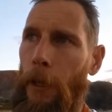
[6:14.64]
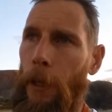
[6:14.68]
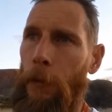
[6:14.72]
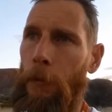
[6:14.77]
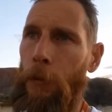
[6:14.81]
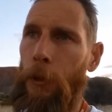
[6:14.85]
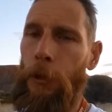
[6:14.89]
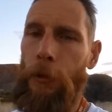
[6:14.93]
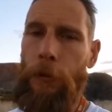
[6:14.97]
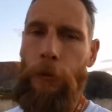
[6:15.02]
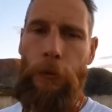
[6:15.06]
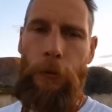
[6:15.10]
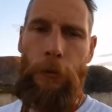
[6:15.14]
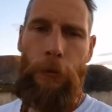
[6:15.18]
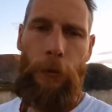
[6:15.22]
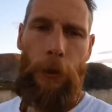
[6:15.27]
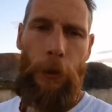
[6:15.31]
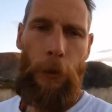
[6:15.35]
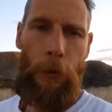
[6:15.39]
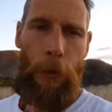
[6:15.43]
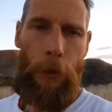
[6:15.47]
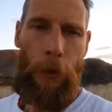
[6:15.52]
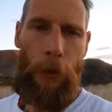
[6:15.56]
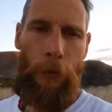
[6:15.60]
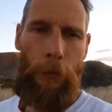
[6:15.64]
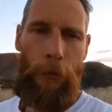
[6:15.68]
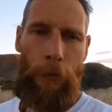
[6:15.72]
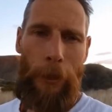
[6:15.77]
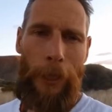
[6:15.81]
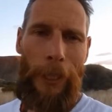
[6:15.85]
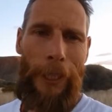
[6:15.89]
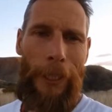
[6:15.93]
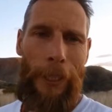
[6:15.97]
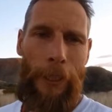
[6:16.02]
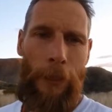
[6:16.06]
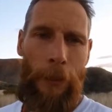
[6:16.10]
a real feel good
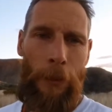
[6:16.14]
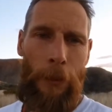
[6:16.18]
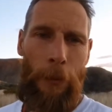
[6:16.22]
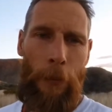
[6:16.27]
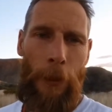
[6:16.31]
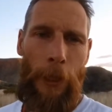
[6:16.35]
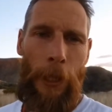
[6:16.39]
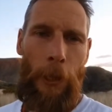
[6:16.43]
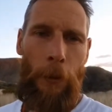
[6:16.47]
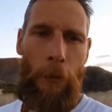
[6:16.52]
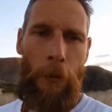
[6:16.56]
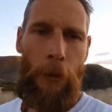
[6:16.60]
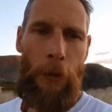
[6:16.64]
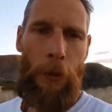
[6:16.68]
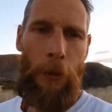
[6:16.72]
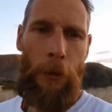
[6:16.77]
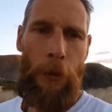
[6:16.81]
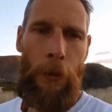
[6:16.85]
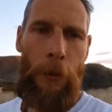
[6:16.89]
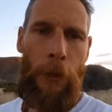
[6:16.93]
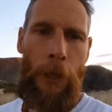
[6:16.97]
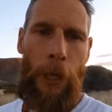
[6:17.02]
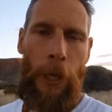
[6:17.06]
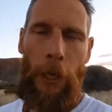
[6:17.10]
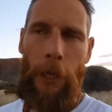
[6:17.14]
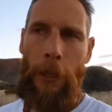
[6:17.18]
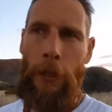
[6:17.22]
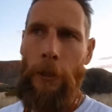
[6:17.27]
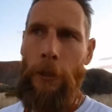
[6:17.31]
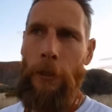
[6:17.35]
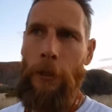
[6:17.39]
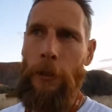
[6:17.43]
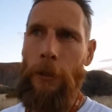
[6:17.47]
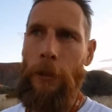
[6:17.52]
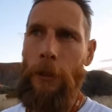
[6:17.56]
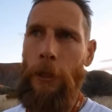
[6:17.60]
feeling to be able to do that
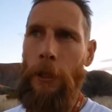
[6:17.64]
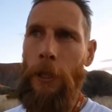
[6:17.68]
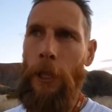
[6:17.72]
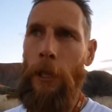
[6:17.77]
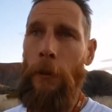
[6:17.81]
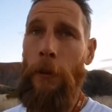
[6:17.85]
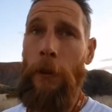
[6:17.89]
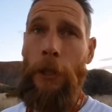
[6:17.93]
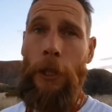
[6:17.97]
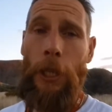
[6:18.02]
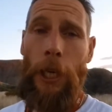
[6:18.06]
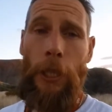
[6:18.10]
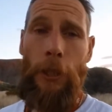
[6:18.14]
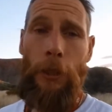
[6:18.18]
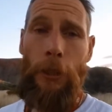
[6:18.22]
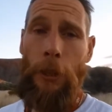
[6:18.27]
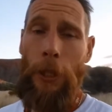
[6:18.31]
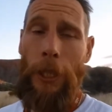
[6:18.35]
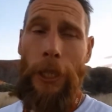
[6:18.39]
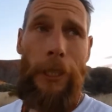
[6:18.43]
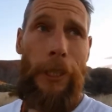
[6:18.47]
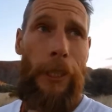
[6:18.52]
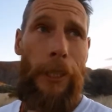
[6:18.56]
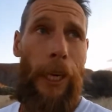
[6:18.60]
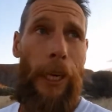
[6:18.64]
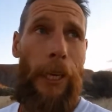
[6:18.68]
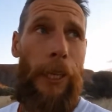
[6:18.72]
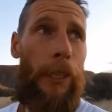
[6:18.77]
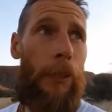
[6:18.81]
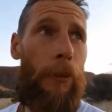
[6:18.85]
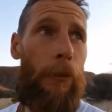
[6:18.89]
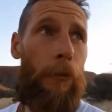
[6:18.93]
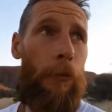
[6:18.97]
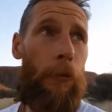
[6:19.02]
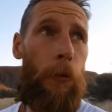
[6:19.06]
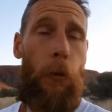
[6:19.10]
you know, and, and to the
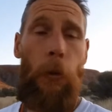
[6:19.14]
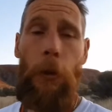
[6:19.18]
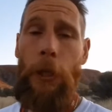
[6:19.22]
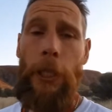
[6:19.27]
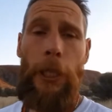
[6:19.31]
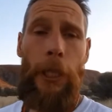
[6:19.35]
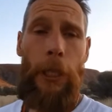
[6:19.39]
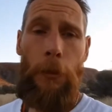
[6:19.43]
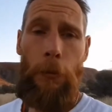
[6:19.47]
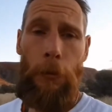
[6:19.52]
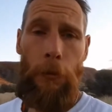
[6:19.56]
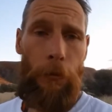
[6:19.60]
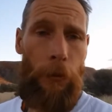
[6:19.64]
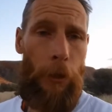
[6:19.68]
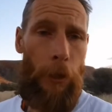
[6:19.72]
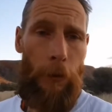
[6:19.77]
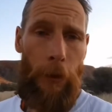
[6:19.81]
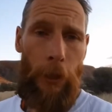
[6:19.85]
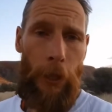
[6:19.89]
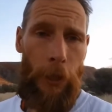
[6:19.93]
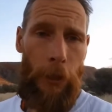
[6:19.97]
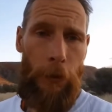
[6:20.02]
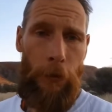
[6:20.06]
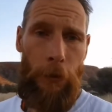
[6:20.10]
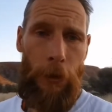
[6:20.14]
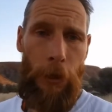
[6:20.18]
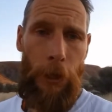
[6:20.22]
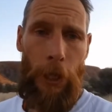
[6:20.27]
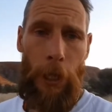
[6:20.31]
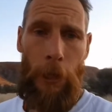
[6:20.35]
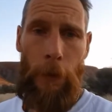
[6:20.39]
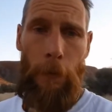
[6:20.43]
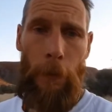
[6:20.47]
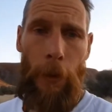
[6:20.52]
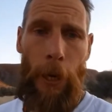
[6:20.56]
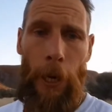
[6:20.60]
date, four years we've never asked for a
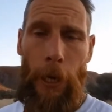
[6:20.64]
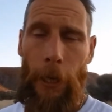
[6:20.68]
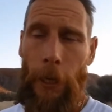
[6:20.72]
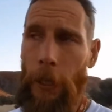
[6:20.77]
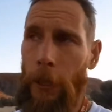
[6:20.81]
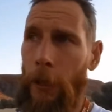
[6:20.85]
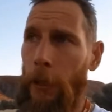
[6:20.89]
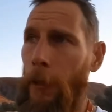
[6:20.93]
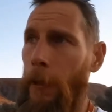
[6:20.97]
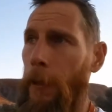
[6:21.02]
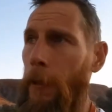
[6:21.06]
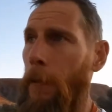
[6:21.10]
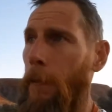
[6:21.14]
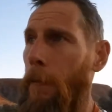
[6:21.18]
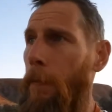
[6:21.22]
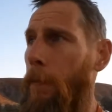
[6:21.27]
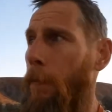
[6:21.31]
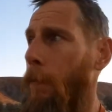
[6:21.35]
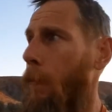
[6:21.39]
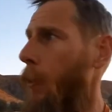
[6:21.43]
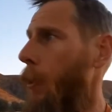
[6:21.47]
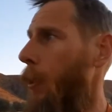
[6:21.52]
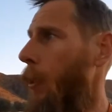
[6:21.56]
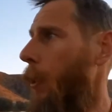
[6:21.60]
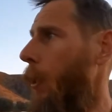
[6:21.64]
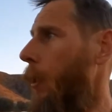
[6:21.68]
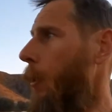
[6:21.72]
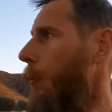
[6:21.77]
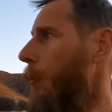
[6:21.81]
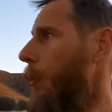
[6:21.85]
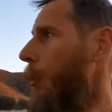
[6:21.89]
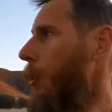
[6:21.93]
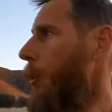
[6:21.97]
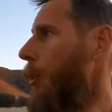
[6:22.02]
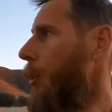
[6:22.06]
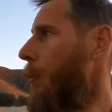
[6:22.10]
cent back, you know,
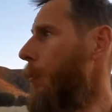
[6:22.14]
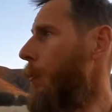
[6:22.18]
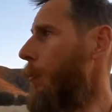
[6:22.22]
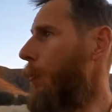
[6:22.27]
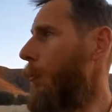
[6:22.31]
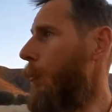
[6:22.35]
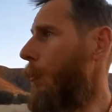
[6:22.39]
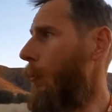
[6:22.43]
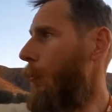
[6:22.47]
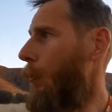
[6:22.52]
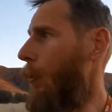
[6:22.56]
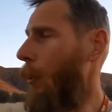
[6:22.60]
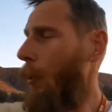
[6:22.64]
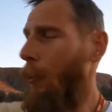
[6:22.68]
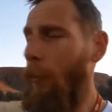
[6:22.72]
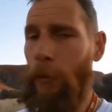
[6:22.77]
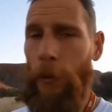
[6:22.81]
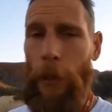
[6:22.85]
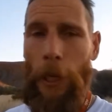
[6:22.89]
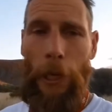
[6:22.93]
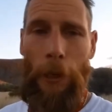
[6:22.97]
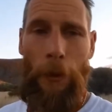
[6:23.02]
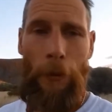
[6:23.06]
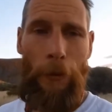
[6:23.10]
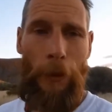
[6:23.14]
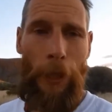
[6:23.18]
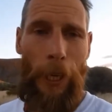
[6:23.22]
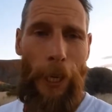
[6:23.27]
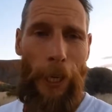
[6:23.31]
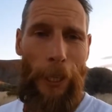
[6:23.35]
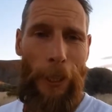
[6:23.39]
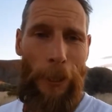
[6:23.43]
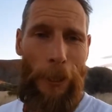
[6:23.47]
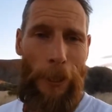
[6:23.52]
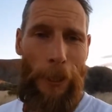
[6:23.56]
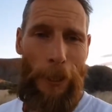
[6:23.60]
which is, we're very proud of
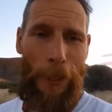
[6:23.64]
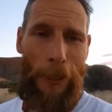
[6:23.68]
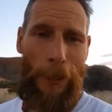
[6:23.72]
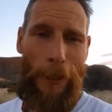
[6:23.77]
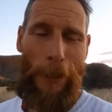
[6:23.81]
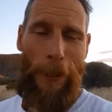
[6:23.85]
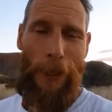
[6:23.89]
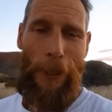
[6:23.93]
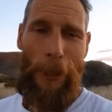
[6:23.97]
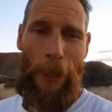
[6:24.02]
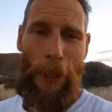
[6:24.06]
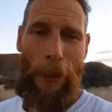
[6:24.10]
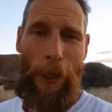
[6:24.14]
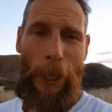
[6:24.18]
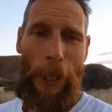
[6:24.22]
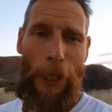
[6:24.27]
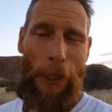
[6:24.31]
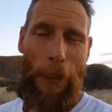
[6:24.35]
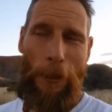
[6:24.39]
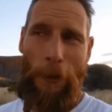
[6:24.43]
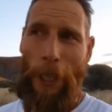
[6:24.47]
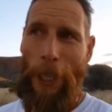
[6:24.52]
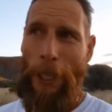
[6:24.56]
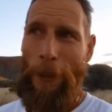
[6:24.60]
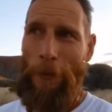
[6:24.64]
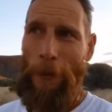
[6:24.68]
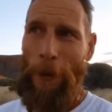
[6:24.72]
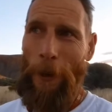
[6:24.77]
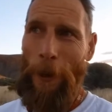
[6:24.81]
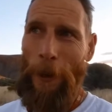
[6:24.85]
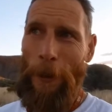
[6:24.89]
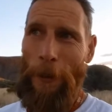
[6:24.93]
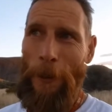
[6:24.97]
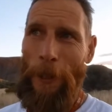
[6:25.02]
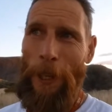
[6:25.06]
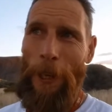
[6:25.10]
that. And the, the Great Australian
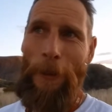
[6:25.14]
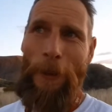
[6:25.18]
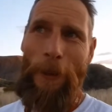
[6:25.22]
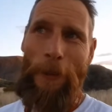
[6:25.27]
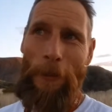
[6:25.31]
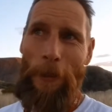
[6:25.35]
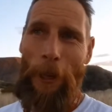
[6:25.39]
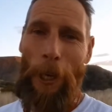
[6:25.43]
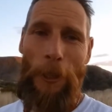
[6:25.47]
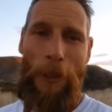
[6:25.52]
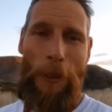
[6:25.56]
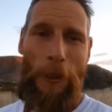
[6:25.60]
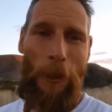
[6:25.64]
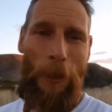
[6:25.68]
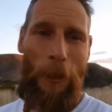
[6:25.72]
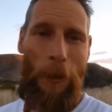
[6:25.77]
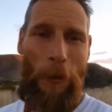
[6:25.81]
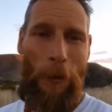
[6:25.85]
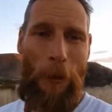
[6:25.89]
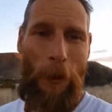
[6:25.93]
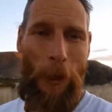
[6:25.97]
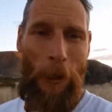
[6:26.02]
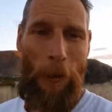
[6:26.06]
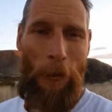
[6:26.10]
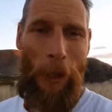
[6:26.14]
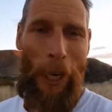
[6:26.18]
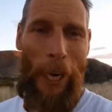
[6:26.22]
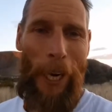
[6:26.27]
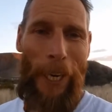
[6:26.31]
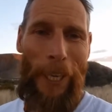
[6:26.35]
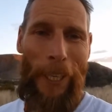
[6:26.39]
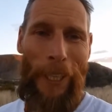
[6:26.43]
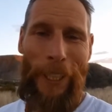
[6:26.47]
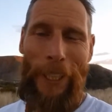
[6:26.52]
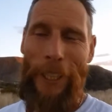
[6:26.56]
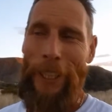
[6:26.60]
Ride, although it runs on an oily
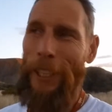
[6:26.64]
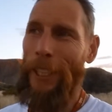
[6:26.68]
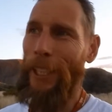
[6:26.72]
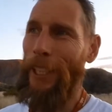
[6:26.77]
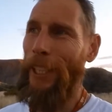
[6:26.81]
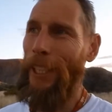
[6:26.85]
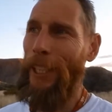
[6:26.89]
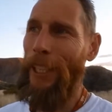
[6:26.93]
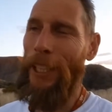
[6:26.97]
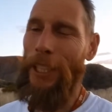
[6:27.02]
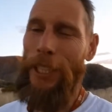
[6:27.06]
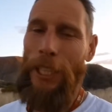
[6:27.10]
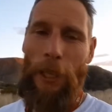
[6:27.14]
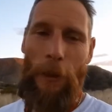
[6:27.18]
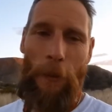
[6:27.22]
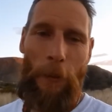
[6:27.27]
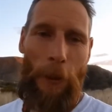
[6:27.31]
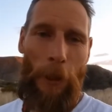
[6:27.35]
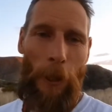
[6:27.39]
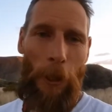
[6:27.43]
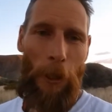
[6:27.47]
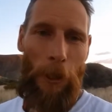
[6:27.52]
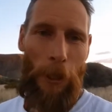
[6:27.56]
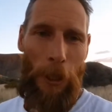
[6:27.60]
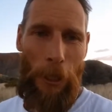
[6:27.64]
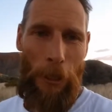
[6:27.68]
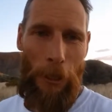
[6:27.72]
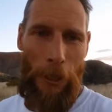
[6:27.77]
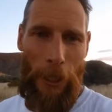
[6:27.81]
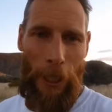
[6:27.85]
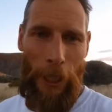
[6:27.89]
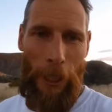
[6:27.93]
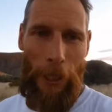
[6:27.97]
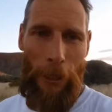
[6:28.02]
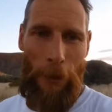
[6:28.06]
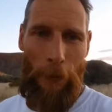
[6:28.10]
rag, is that we are
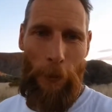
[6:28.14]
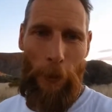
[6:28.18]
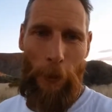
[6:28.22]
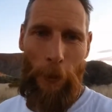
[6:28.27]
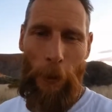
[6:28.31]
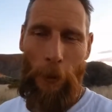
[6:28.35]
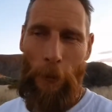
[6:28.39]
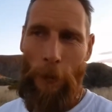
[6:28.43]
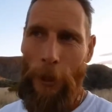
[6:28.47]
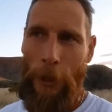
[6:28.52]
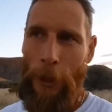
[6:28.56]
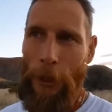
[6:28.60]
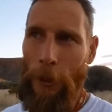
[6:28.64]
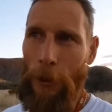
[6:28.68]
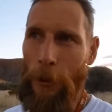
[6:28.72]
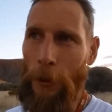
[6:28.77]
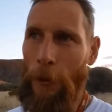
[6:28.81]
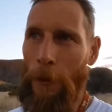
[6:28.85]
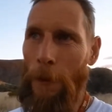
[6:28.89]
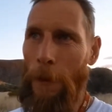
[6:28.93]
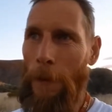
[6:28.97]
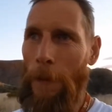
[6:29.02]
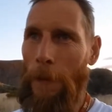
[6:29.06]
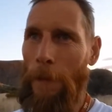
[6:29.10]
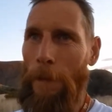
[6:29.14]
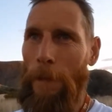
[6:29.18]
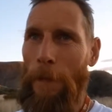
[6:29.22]
sustainable and we do